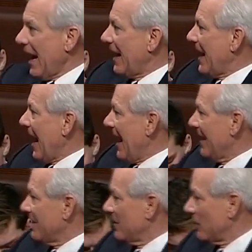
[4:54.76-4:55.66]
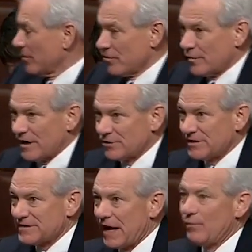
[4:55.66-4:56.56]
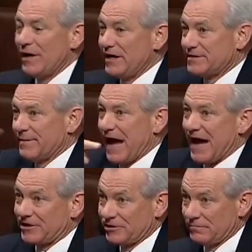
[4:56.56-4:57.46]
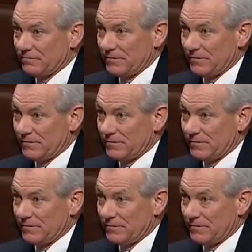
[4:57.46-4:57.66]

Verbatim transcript: and hand it to the treasury and say, We need some cash.